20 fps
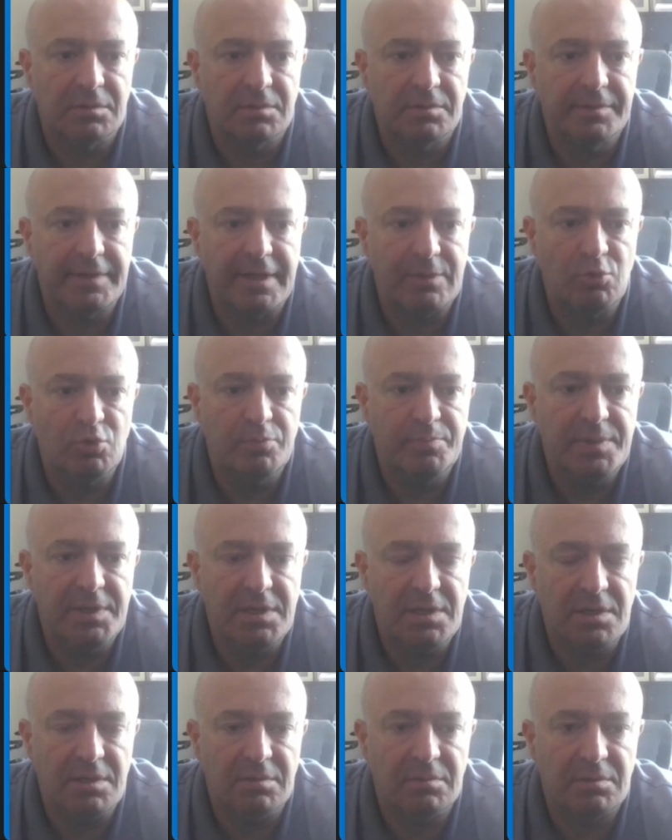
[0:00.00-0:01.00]
That would
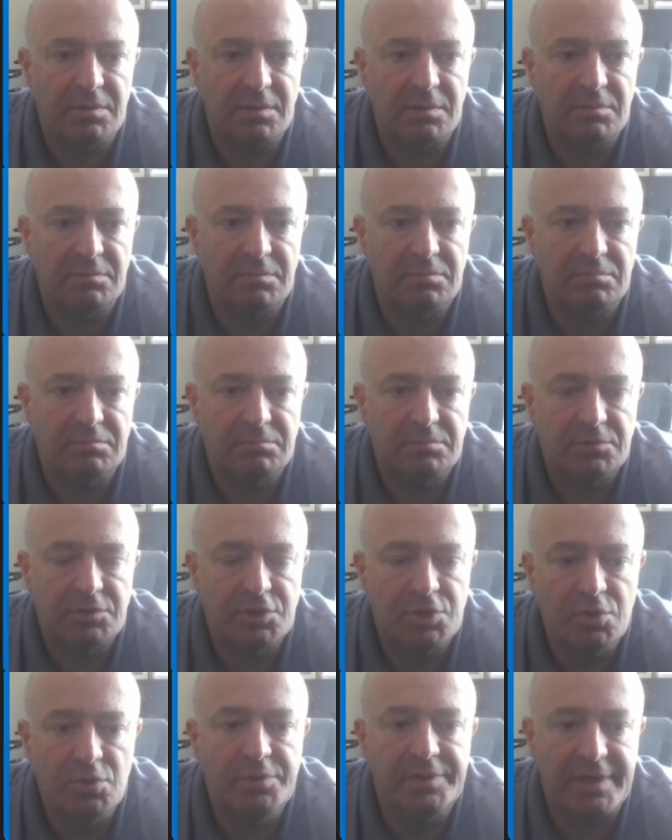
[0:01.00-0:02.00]
be
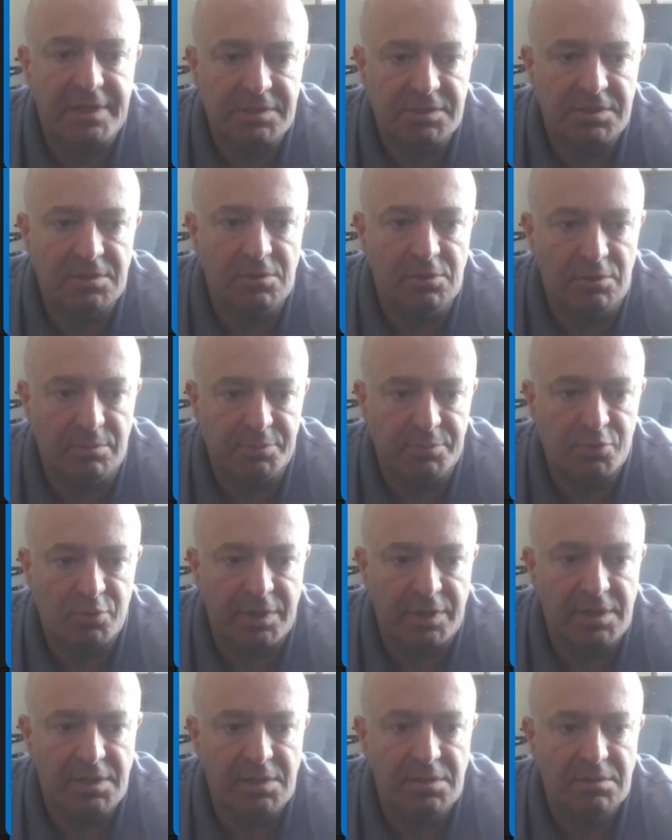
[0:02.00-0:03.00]
2 nested loops,
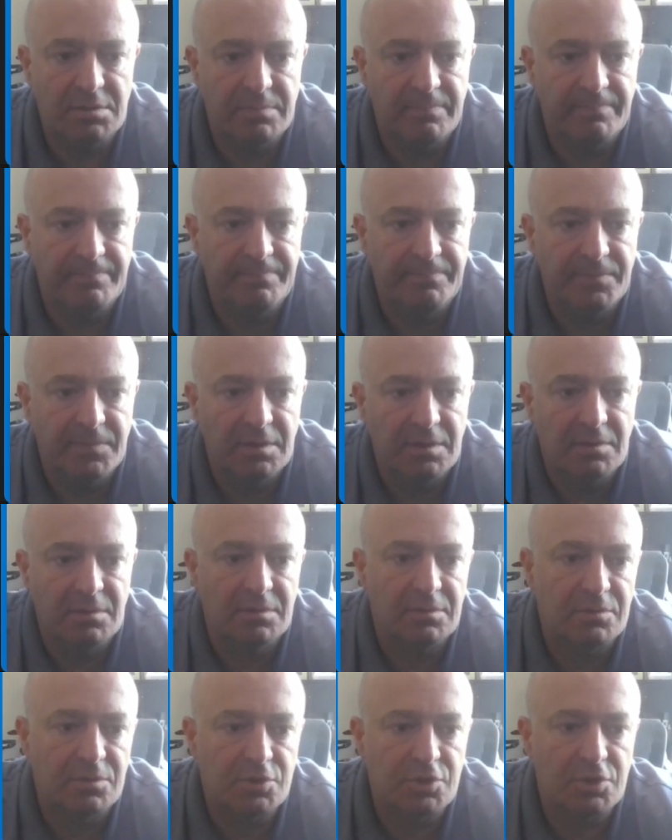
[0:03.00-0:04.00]
right?
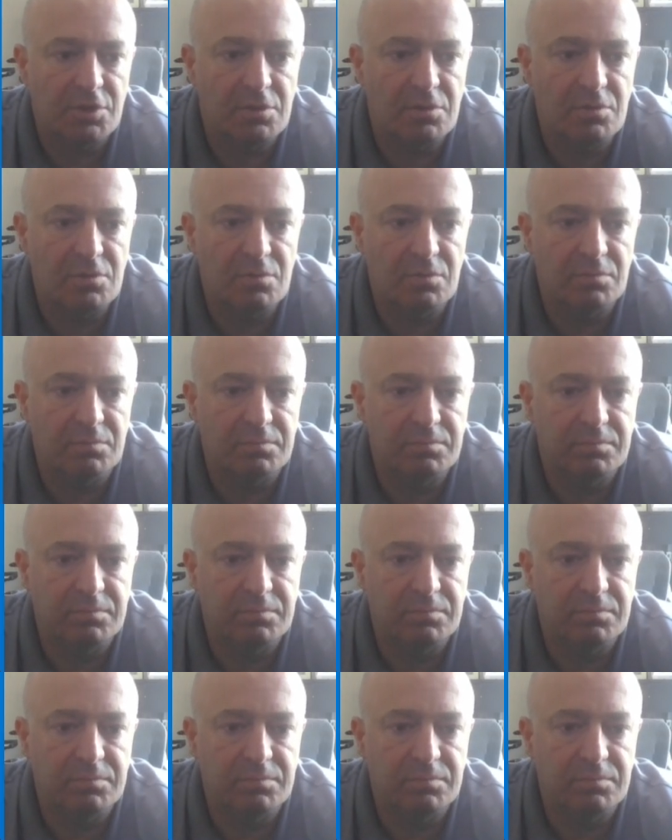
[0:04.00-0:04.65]
So